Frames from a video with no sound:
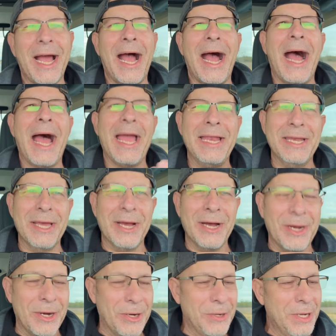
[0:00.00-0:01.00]
I
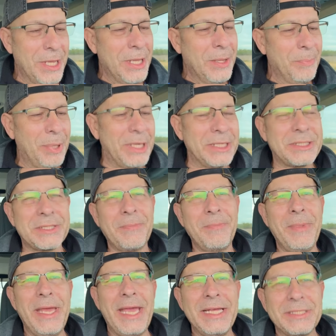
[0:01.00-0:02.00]
know. But it's
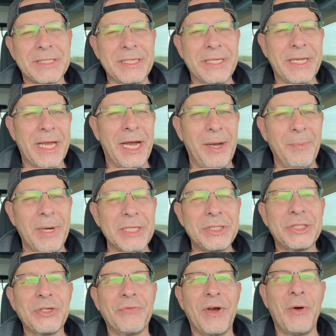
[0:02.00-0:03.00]
amazing how
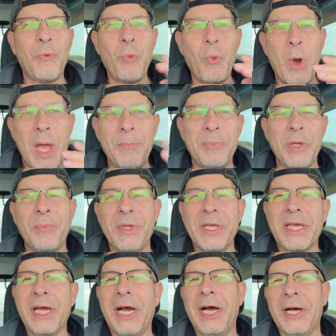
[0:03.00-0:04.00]
much of a wimp you
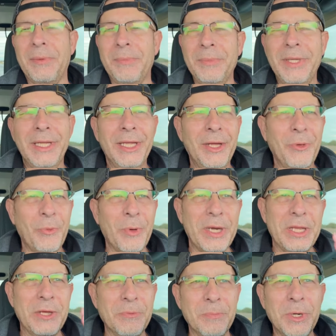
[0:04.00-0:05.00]
become when
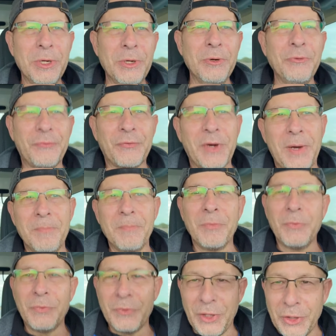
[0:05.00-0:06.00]
you move
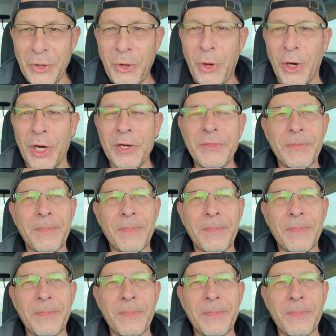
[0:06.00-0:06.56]
from the north.